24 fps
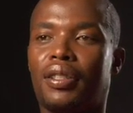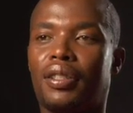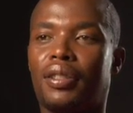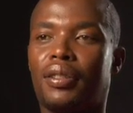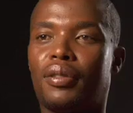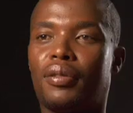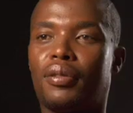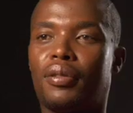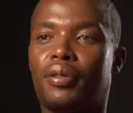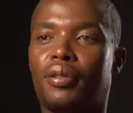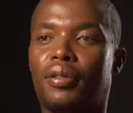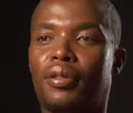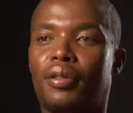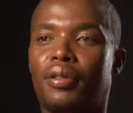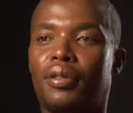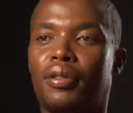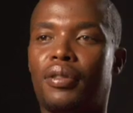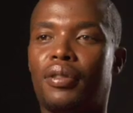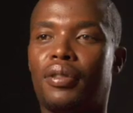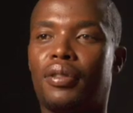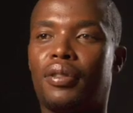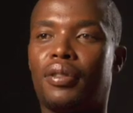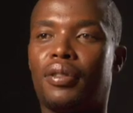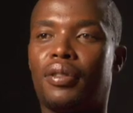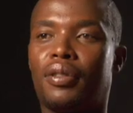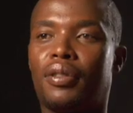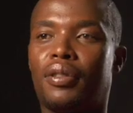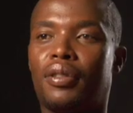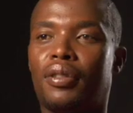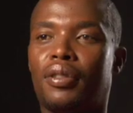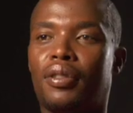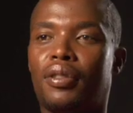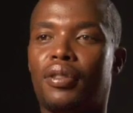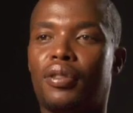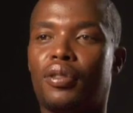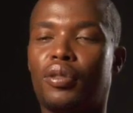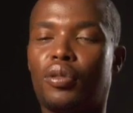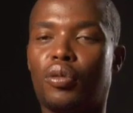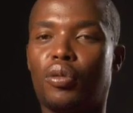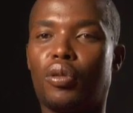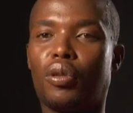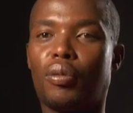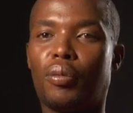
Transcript: You uh, know? So